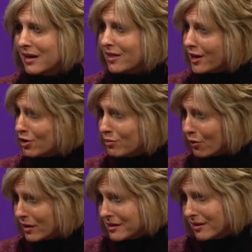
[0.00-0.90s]
Thank you,
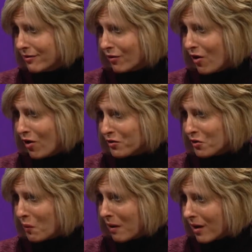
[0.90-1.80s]
Marisa, for all
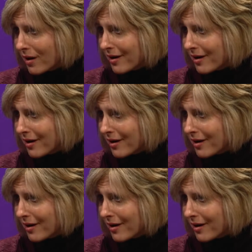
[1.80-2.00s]
your work